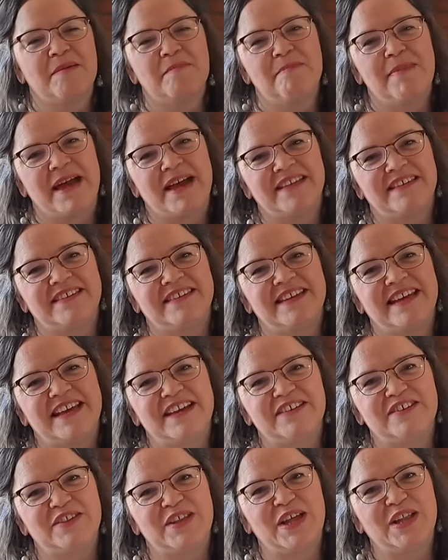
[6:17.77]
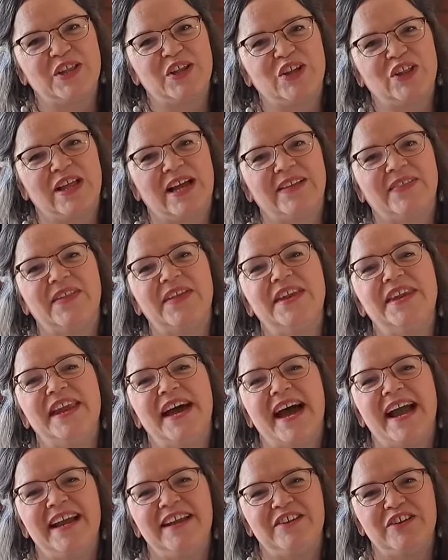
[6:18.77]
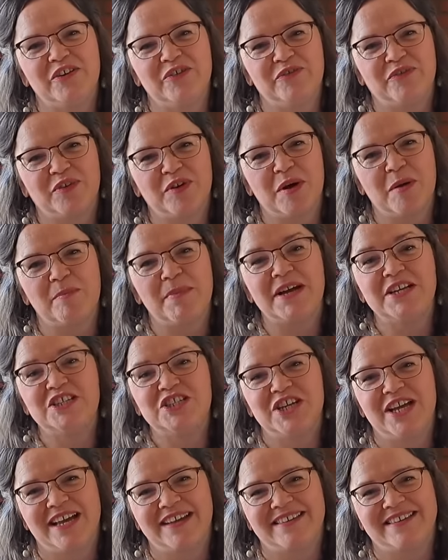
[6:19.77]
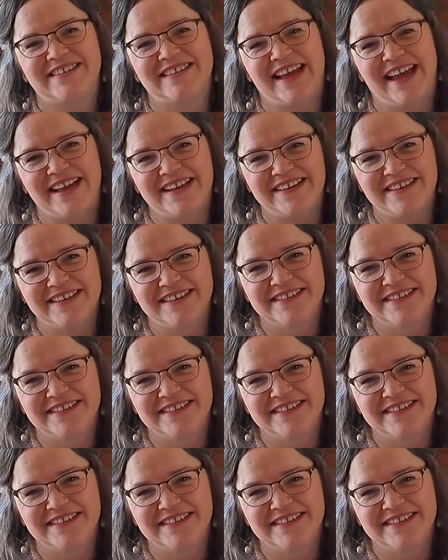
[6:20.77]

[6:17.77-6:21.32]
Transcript: Matt says they look like the knight from a chess set.